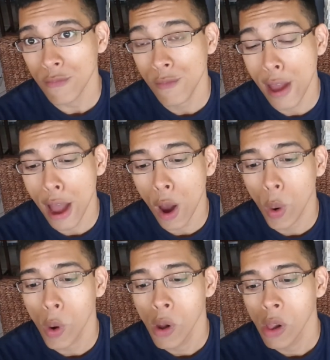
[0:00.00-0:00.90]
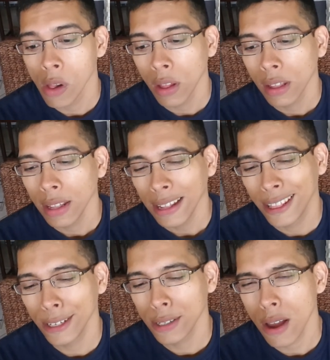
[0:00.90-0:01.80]
Now,
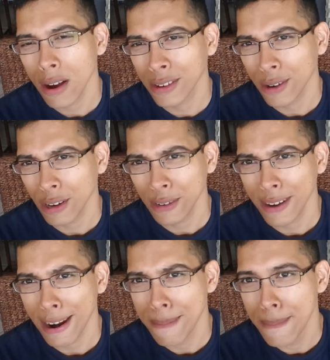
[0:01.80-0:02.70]
this song starts to kind of